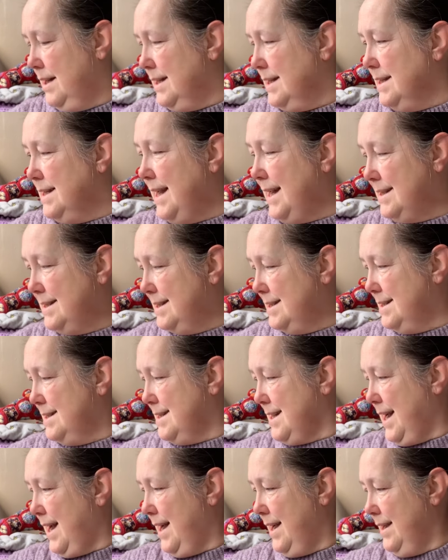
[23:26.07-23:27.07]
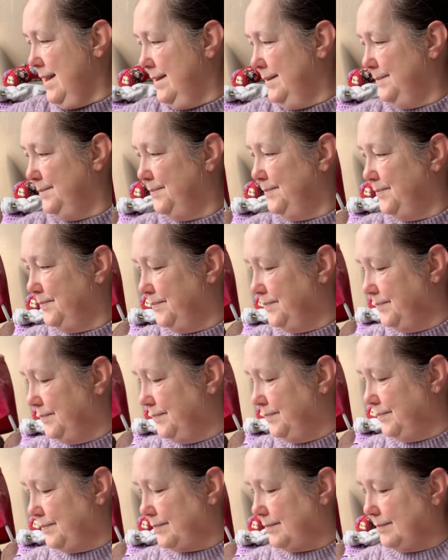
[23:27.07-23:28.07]
Yesterday,
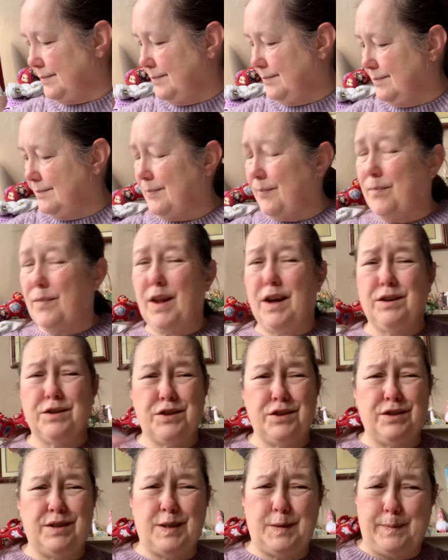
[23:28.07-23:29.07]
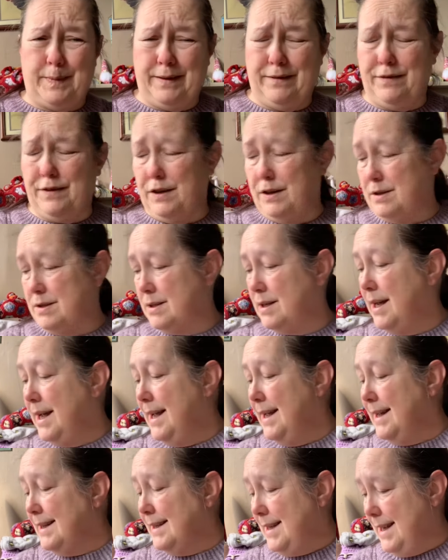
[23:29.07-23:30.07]
I'll do this bit first.
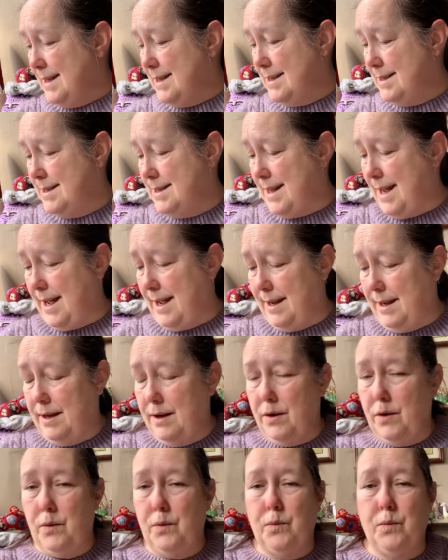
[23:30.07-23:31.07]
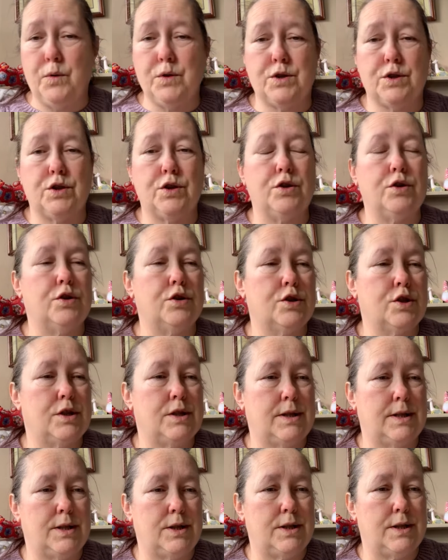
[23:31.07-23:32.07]
Yesterday was the Yorkshire
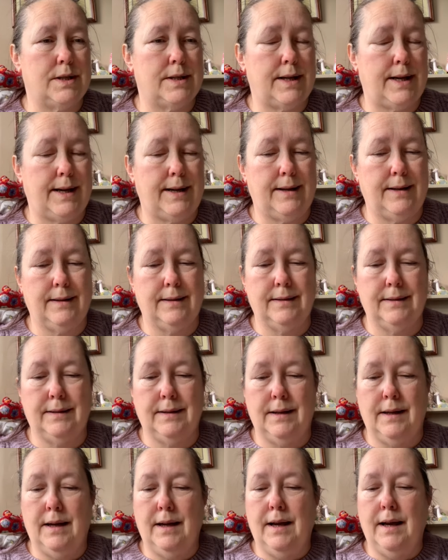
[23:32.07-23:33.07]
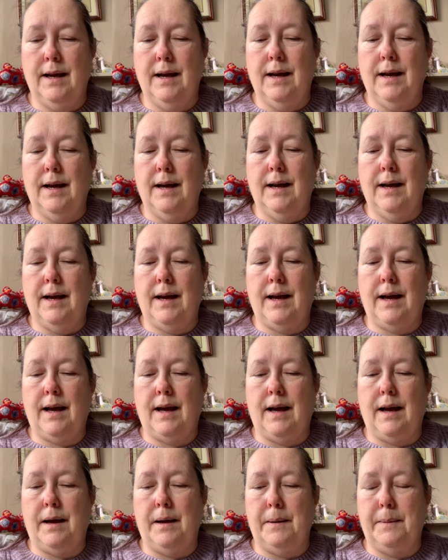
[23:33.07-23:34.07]
Stitching Day.
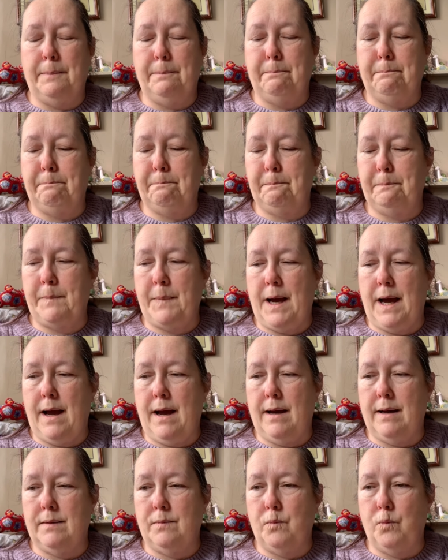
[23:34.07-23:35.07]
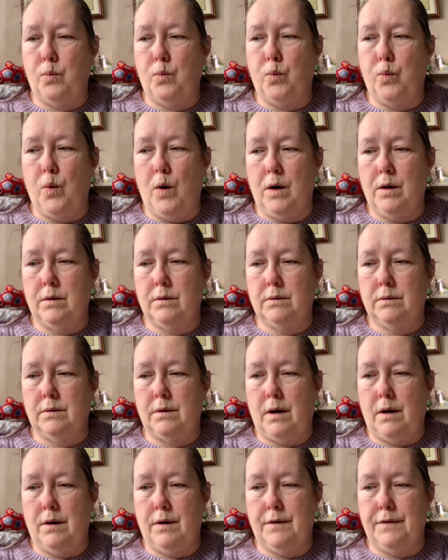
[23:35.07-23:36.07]
And one
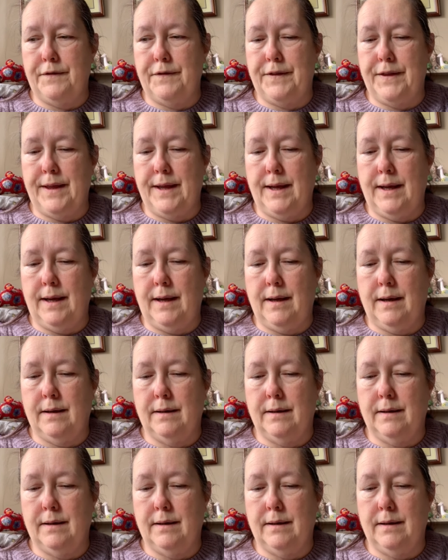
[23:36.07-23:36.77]
of the